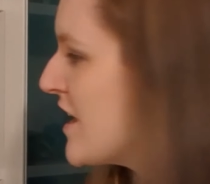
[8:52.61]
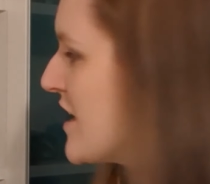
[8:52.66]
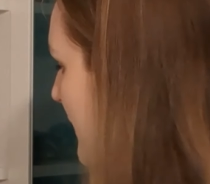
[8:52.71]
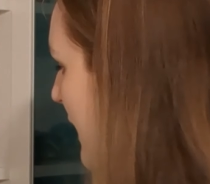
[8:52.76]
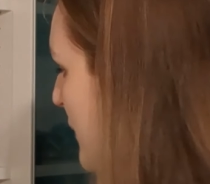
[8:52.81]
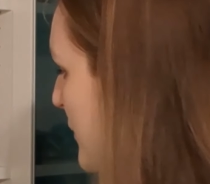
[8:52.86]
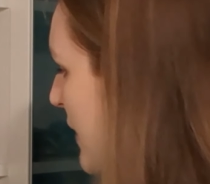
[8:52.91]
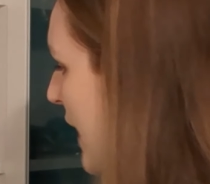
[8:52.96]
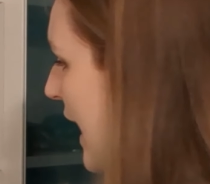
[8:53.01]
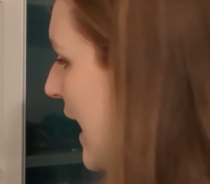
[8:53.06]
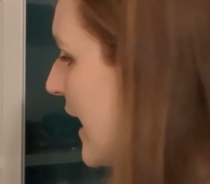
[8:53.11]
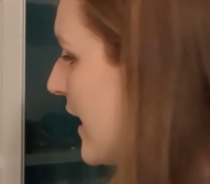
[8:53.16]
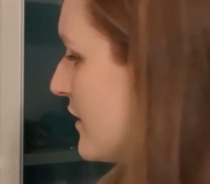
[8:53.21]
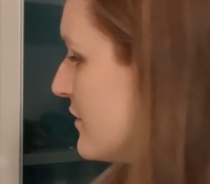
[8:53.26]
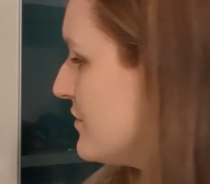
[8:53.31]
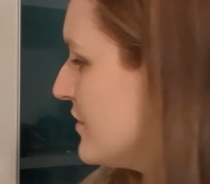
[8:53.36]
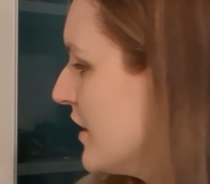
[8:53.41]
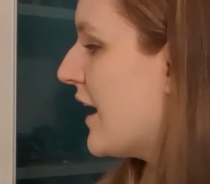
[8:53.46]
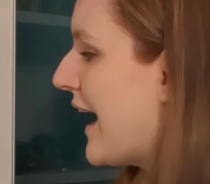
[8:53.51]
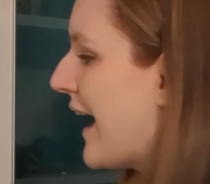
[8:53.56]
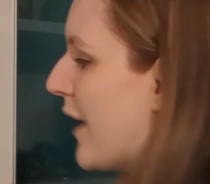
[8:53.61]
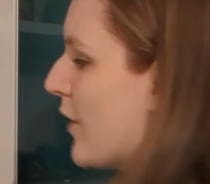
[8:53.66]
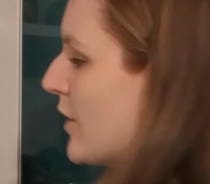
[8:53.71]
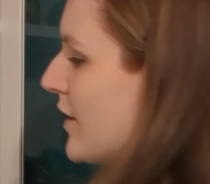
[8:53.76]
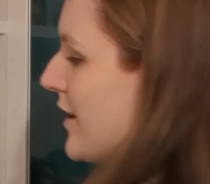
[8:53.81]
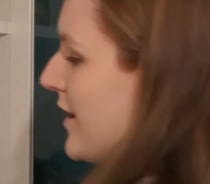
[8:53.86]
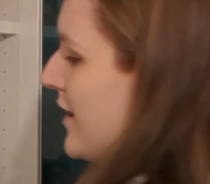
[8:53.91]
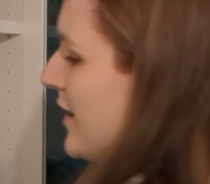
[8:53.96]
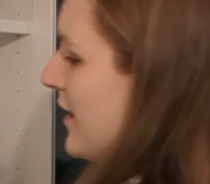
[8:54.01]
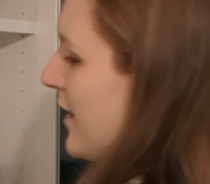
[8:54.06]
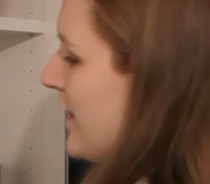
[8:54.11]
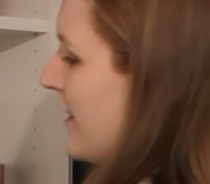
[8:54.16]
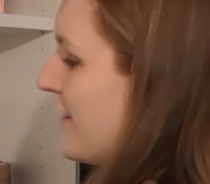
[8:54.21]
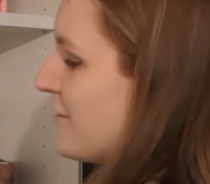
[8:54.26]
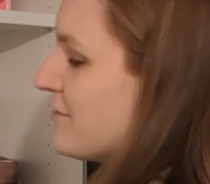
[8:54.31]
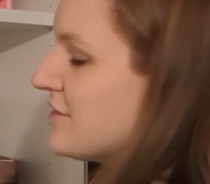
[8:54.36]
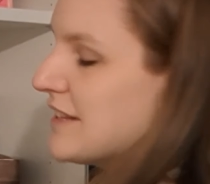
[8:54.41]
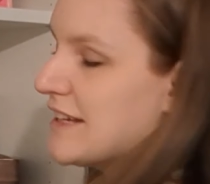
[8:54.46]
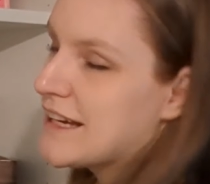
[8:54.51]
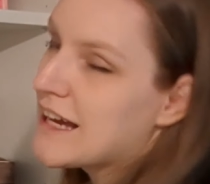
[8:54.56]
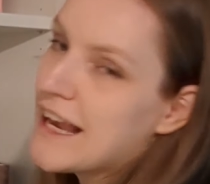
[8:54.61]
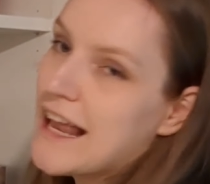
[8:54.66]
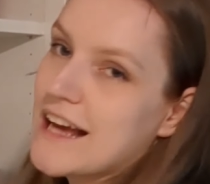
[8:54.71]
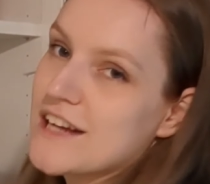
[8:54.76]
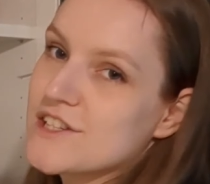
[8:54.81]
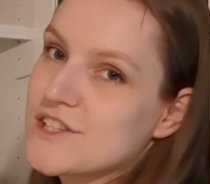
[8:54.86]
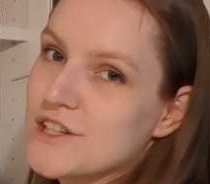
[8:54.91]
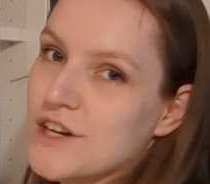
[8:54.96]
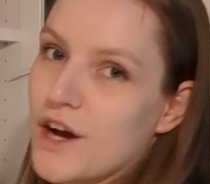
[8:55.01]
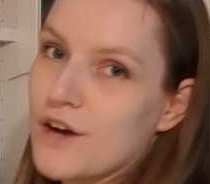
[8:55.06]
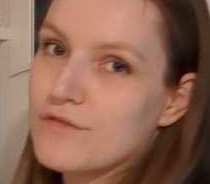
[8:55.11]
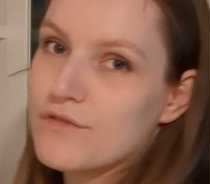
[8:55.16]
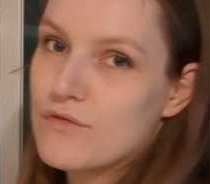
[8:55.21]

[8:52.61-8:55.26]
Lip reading: Then we have our lovely collection of